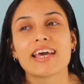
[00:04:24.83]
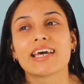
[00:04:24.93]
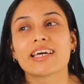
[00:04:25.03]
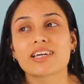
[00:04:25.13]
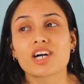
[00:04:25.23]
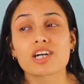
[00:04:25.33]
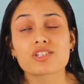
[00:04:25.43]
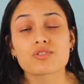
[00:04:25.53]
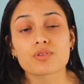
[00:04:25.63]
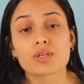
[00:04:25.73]
it
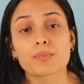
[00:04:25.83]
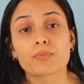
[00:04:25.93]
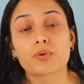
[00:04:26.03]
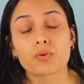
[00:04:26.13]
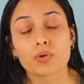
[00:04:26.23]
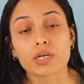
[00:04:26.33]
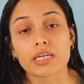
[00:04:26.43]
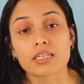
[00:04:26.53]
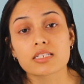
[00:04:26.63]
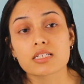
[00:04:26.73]
got to the
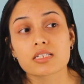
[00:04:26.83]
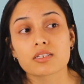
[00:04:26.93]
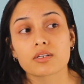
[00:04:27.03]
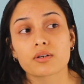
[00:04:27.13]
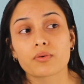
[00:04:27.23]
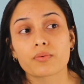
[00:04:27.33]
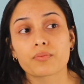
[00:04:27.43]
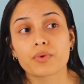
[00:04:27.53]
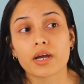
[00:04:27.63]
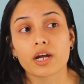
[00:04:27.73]
point
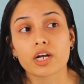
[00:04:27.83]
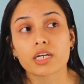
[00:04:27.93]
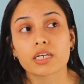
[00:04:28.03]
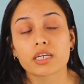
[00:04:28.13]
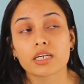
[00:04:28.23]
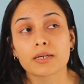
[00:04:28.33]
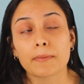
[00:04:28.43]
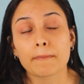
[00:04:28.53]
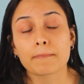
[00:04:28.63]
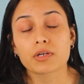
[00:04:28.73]
where
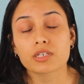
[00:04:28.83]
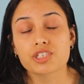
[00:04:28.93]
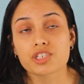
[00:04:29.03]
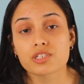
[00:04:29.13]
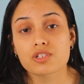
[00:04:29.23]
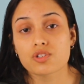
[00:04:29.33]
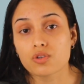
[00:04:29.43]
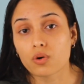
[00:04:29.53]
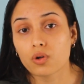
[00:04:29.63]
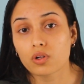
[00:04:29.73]
Christian
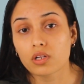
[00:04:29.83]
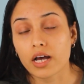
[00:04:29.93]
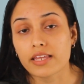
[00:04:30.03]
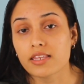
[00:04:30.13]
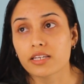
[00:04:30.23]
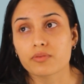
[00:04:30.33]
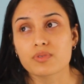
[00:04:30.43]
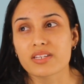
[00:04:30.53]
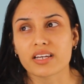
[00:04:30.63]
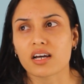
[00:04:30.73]
stole, I think it
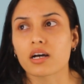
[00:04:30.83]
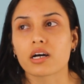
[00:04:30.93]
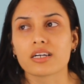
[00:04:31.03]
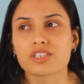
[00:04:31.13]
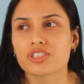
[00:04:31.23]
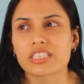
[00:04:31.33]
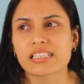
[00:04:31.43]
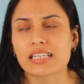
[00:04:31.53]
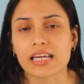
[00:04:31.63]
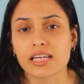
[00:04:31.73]
was like
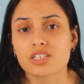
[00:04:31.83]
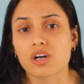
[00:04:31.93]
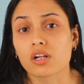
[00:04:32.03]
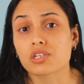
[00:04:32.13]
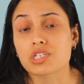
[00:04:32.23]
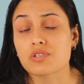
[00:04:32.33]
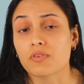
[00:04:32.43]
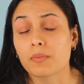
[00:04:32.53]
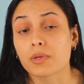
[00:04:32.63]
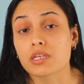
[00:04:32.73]
$108
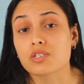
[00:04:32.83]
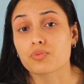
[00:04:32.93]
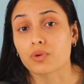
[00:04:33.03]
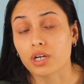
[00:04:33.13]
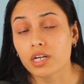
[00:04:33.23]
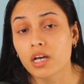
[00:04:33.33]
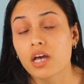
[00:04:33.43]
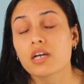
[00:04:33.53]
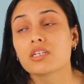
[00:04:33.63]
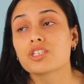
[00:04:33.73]
from his work
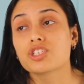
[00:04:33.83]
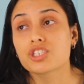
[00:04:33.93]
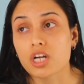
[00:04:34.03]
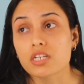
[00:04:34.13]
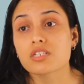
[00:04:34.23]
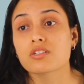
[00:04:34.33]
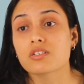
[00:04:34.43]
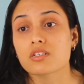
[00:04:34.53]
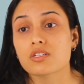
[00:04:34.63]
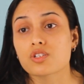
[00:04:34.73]

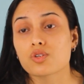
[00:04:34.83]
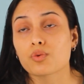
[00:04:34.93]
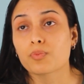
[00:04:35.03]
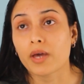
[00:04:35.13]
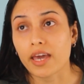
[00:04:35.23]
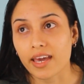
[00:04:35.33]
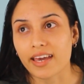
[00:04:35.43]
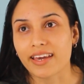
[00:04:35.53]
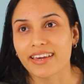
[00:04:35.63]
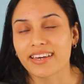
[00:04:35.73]
just to
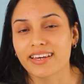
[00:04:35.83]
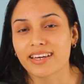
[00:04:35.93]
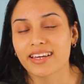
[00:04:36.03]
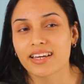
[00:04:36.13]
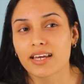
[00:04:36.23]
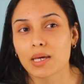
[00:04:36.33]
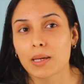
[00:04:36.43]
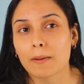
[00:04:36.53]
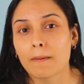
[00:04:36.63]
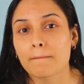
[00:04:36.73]
pay
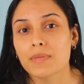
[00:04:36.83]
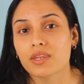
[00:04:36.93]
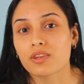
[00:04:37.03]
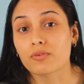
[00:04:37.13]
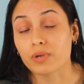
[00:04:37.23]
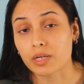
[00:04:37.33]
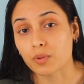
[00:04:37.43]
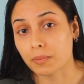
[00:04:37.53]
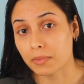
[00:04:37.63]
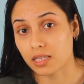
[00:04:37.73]
the ring
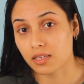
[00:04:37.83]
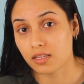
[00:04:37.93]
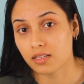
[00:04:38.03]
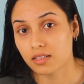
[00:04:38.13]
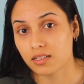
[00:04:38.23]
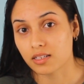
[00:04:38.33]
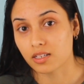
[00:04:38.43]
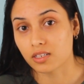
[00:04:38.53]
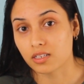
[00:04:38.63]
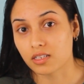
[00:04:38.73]
1 month.
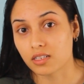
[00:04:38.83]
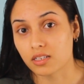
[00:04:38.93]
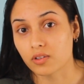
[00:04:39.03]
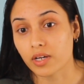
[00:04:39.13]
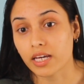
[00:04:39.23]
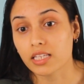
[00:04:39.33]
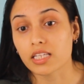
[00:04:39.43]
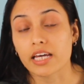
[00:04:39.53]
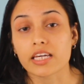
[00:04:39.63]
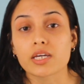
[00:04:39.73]
Okay,
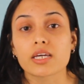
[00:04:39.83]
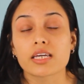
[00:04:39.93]
like